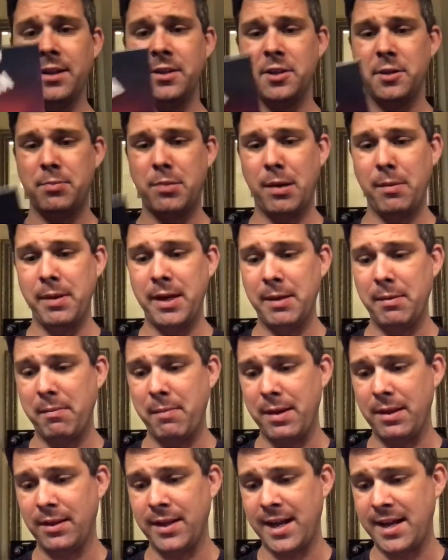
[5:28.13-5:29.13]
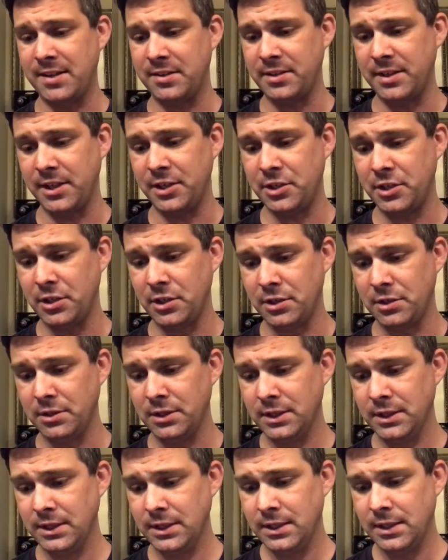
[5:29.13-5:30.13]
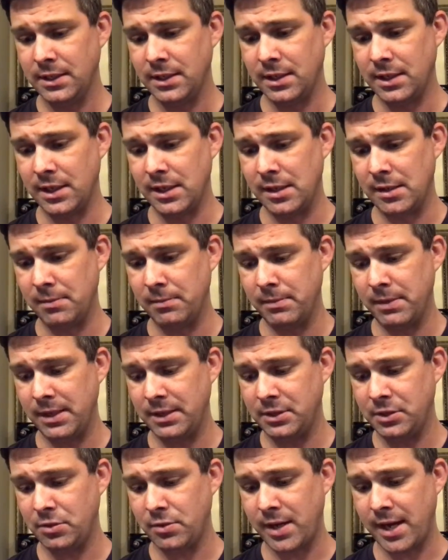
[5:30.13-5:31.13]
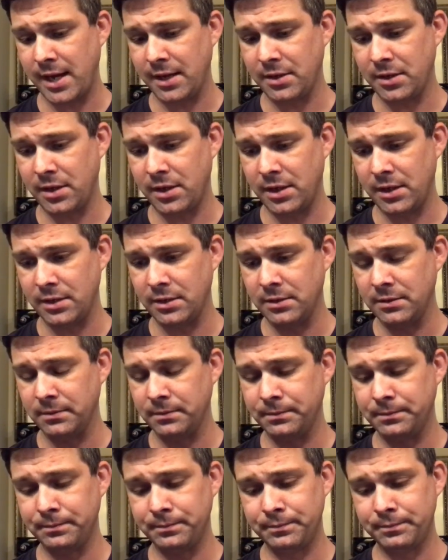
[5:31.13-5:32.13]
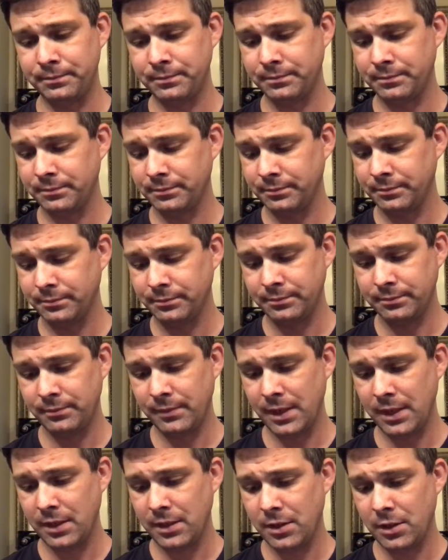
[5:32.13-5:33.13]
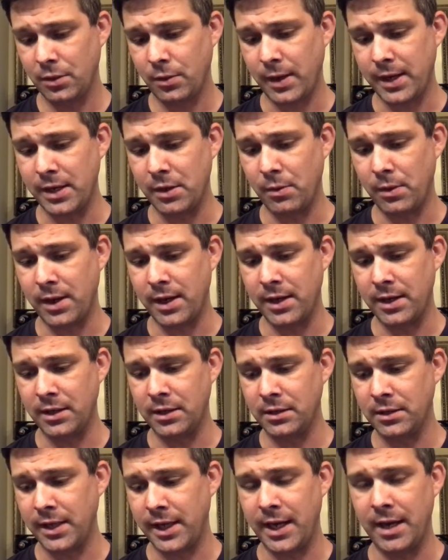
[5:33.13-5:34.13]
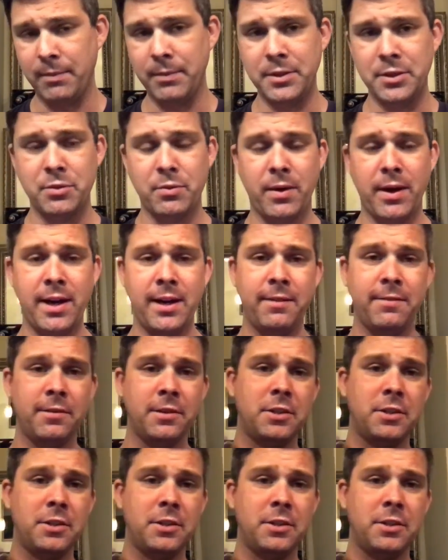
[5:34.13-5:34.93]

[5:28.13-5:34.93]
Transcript: this is probably gonna be my last issue. Um, it's dragged on quite a while, and I'm just ready for